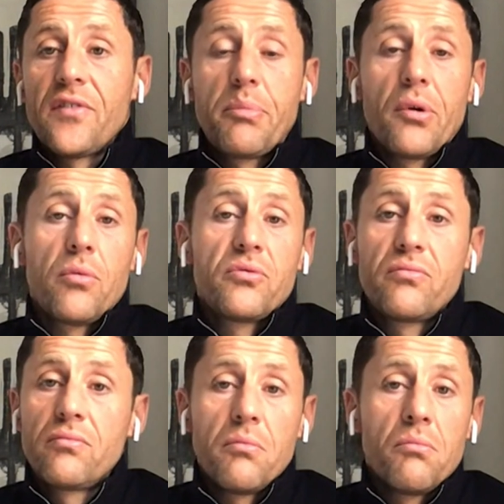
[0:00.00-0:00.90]
Liverpool
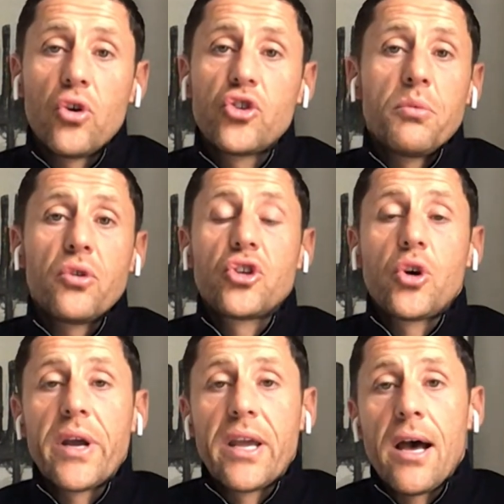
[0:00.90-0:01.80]
much, much
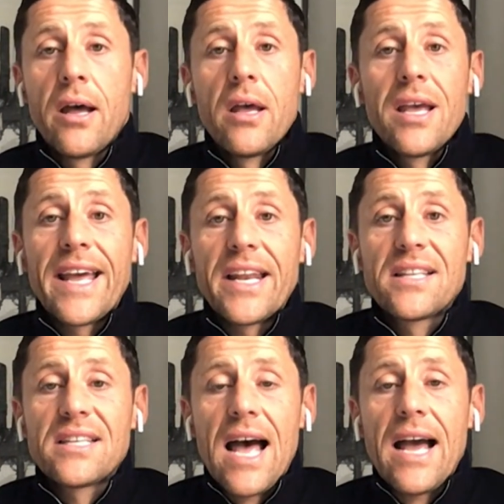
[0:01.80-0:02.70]
quicker in
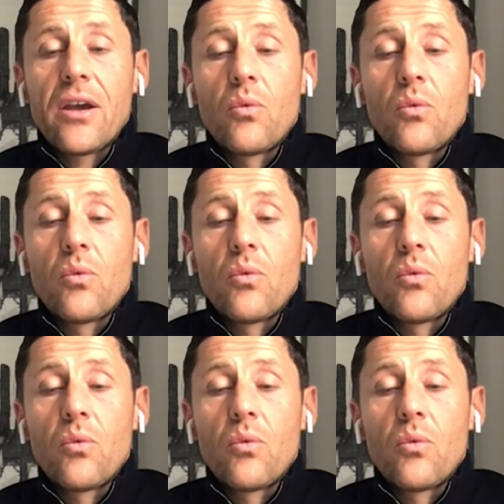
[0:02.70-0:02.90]
attack.